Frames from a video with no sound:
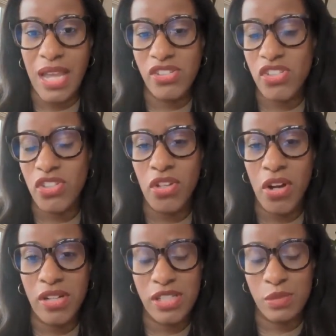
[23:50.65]
and just
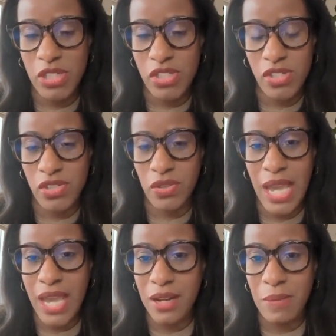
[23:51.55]
learn as much as you
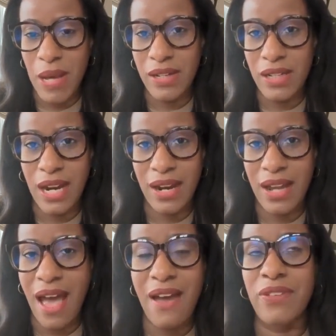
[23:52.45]
can about an area.